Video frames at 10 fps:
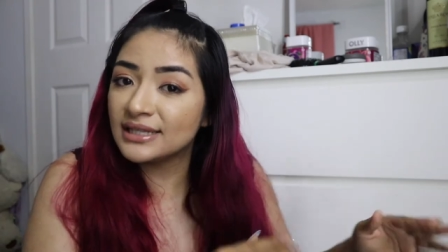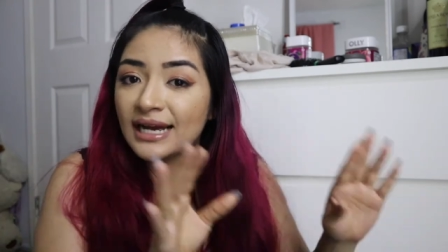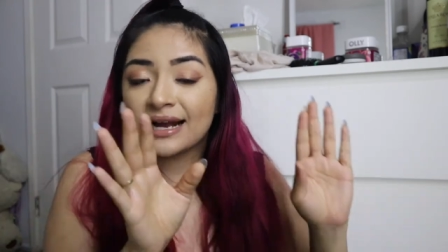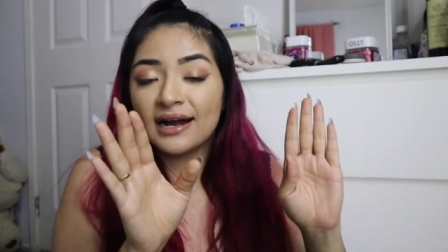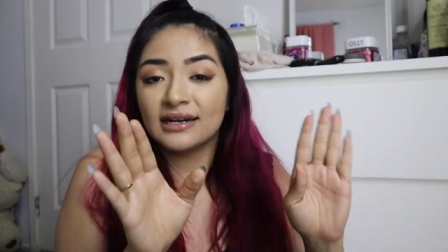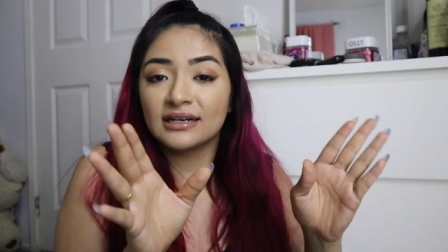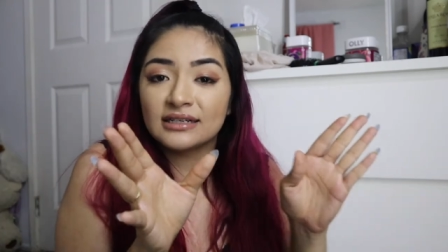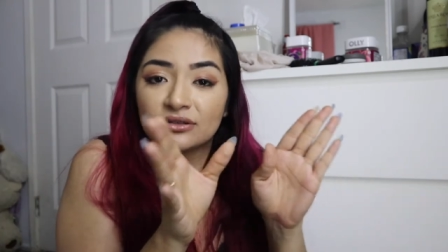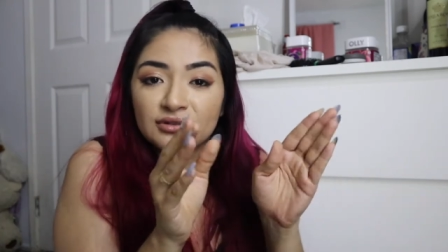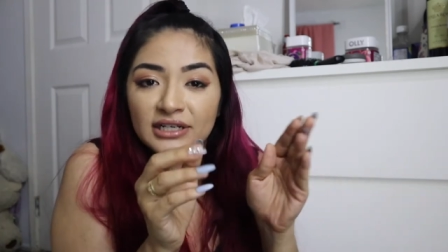That kind of
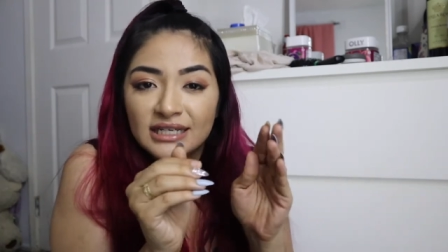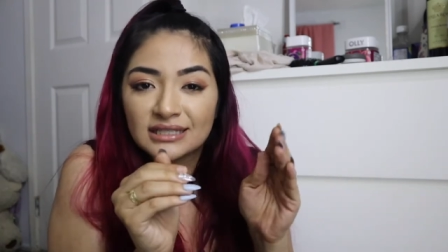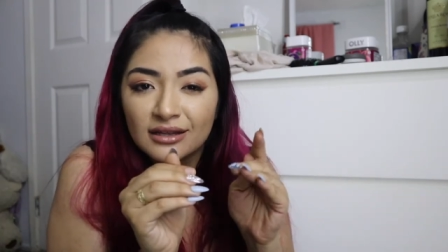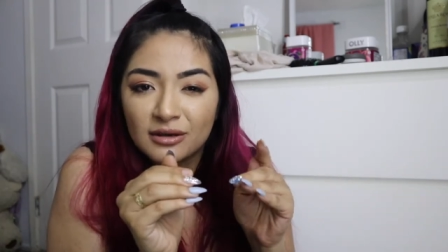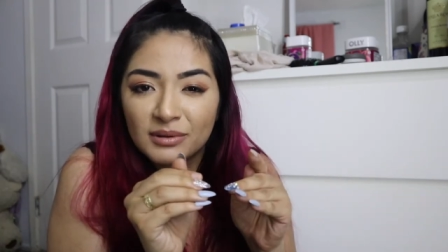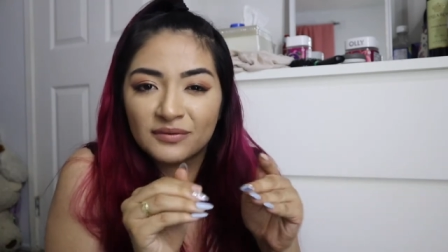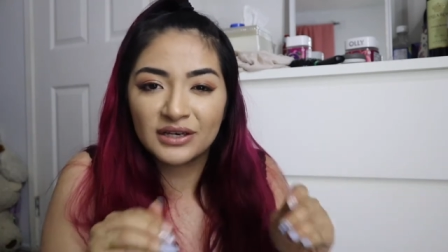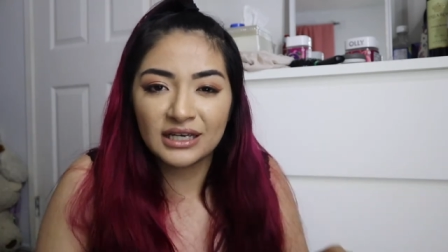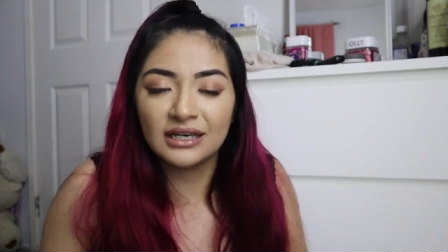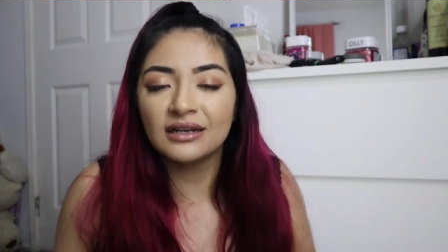creates a little bit of
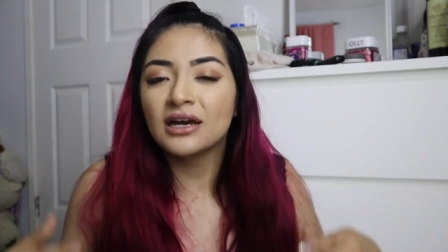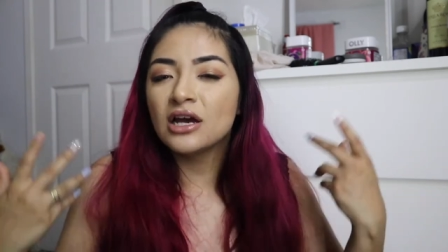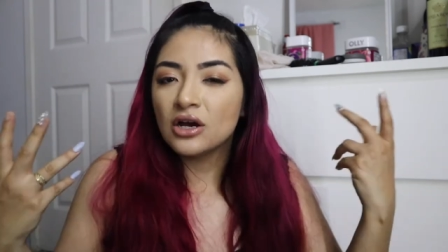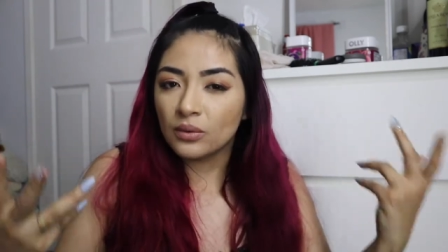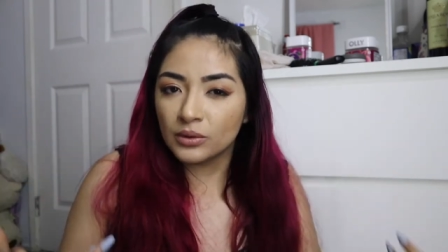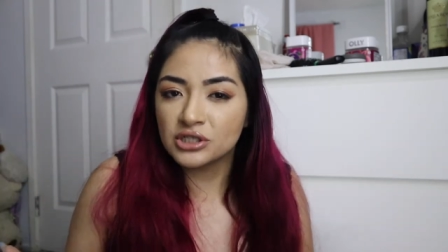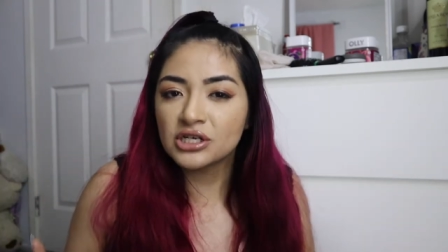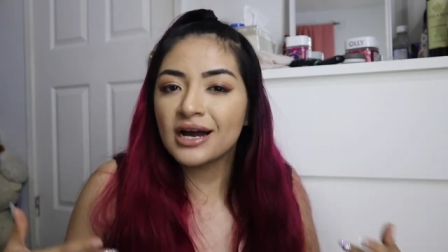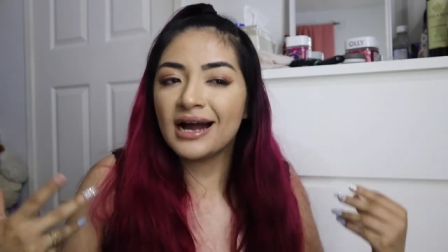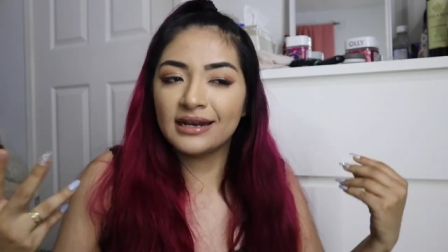heat, which
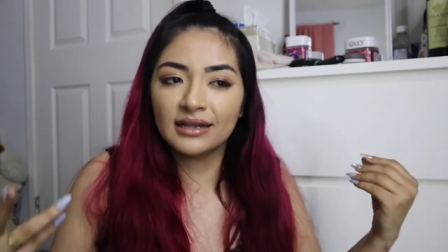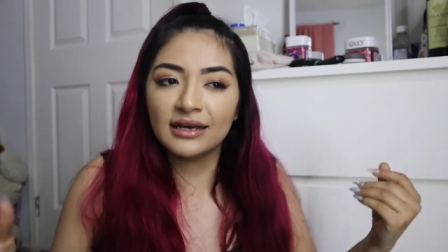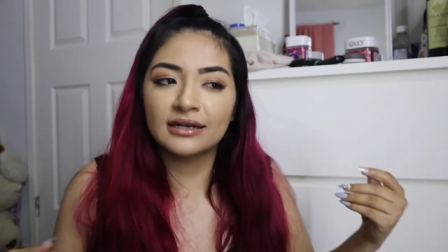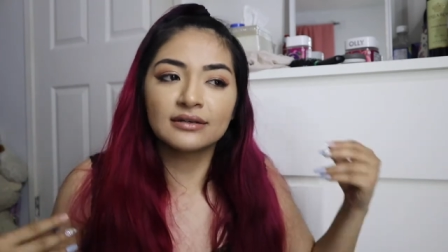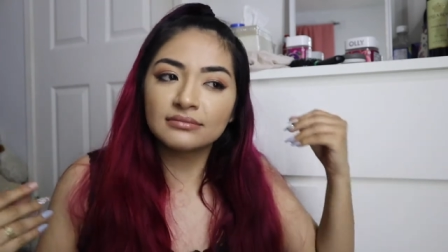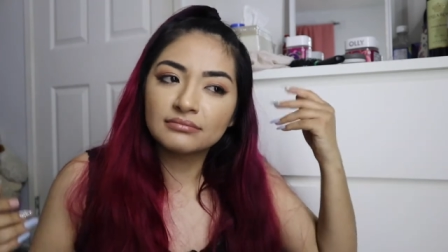kind of like